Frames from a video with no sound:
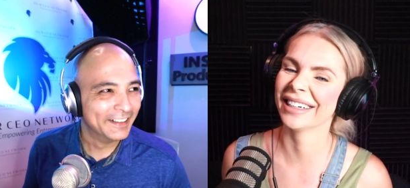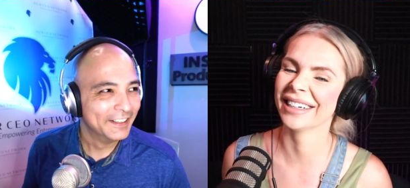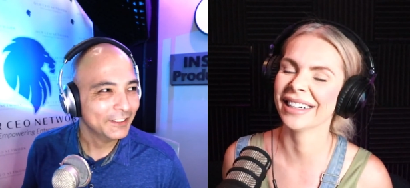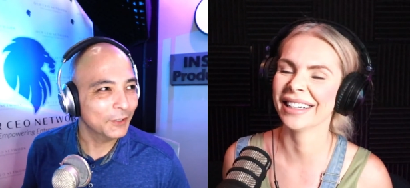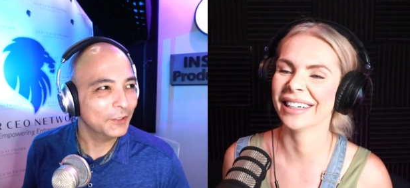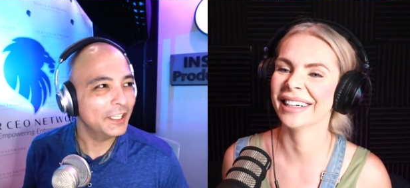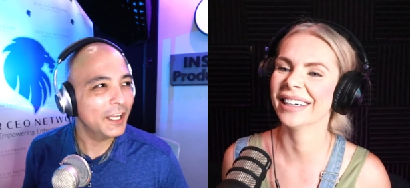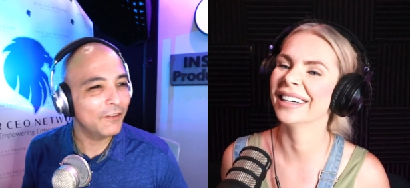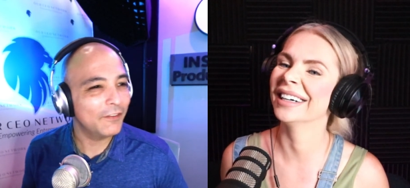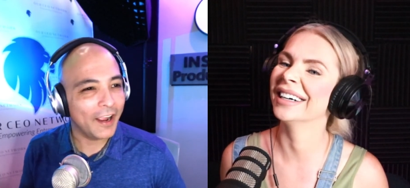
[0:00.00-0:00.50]
Speaker 1: Don't
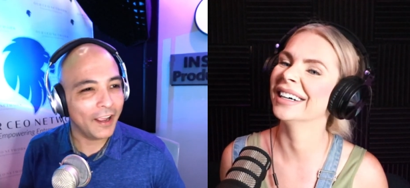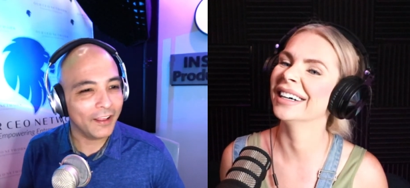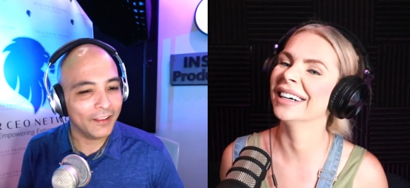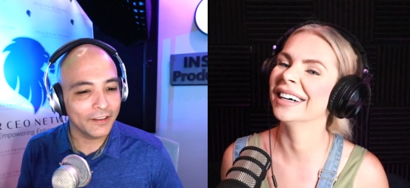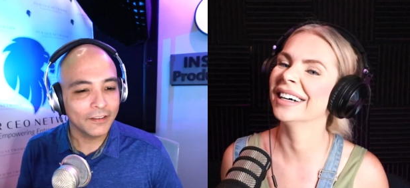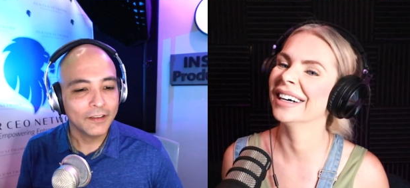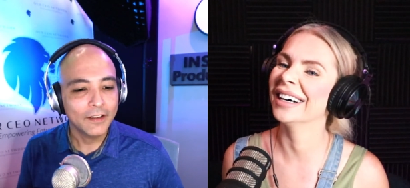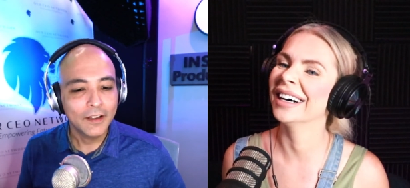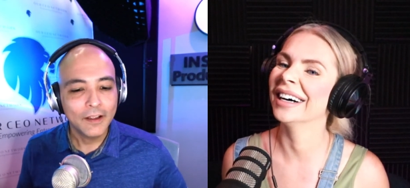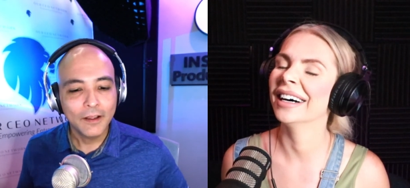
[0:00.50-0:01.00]
tell Violet,
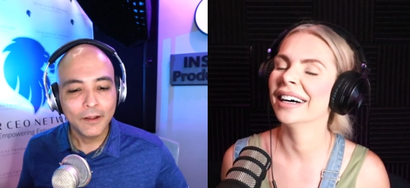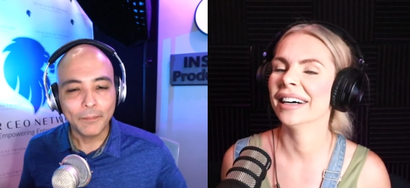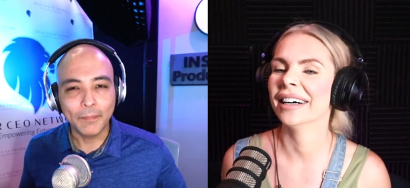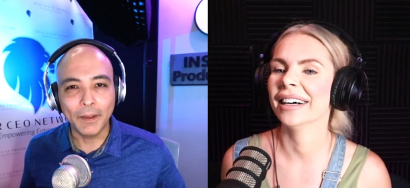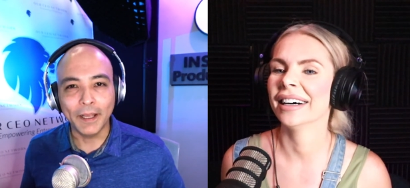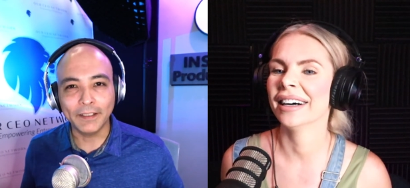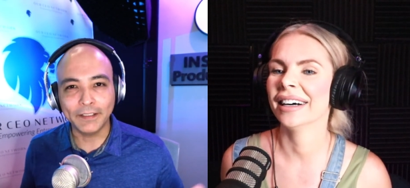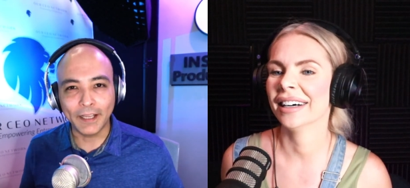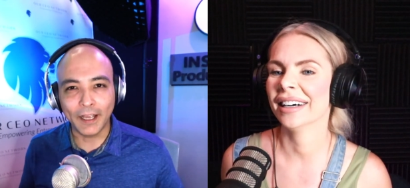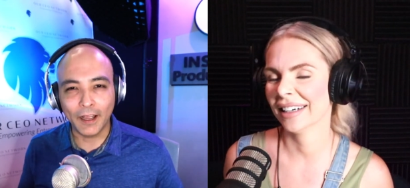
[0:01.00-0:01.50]
but
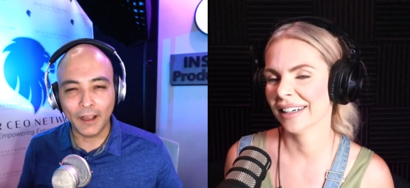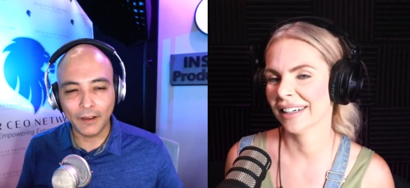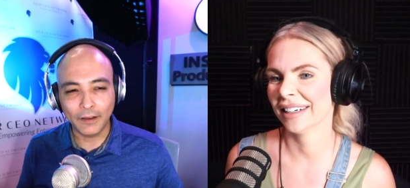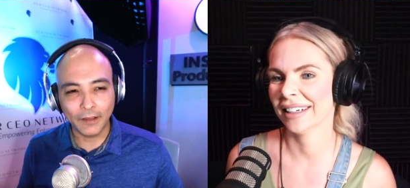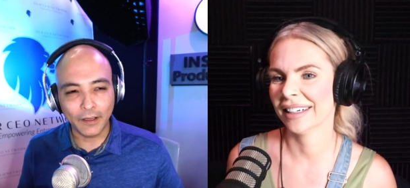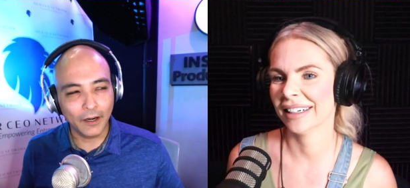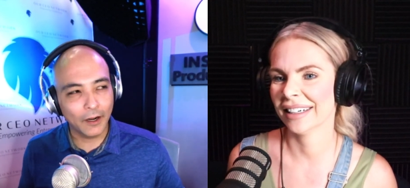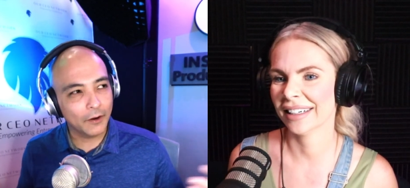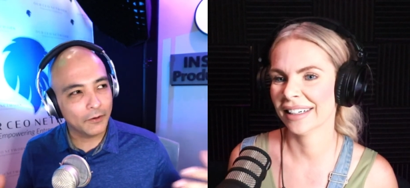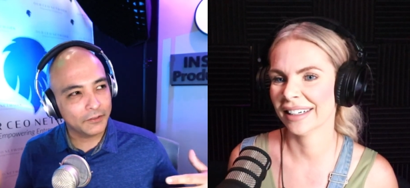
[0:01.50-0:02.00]
uh, you
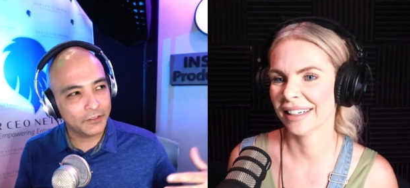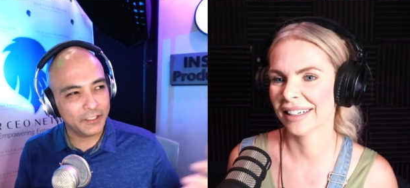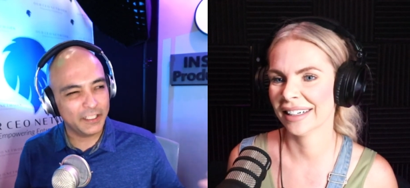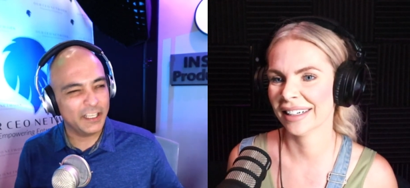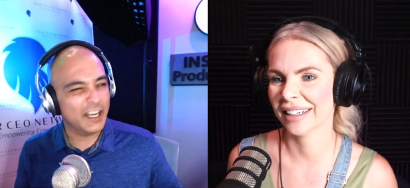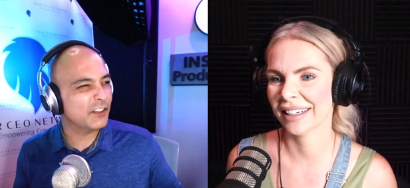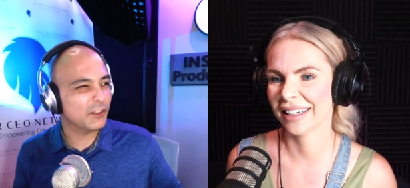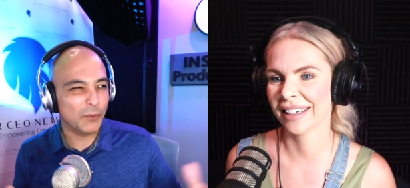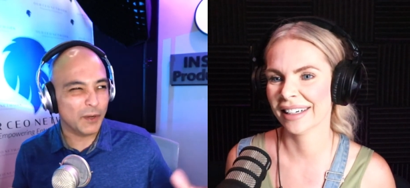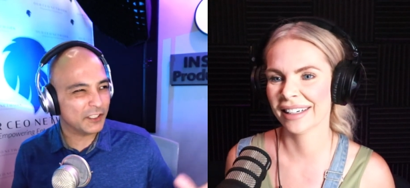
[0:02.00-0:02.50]
know she
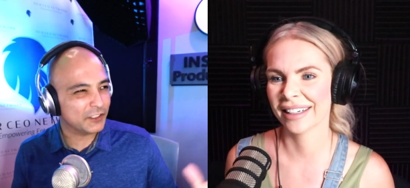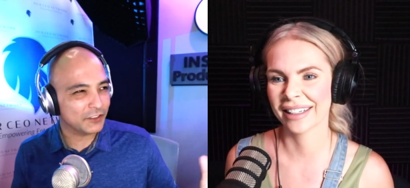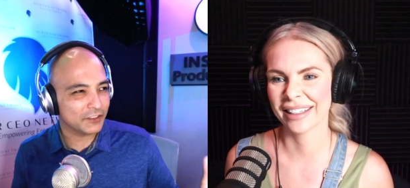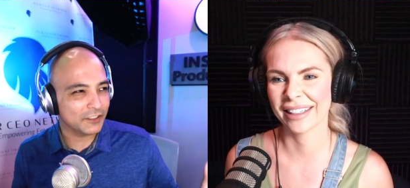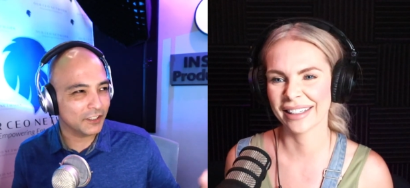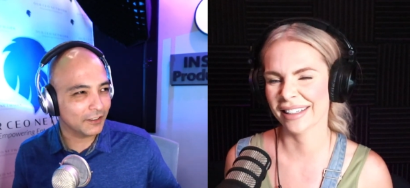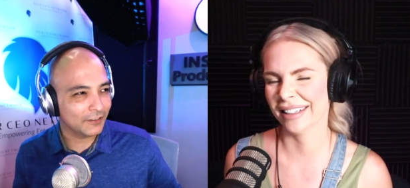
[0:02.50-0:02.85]
doesn't watch the show.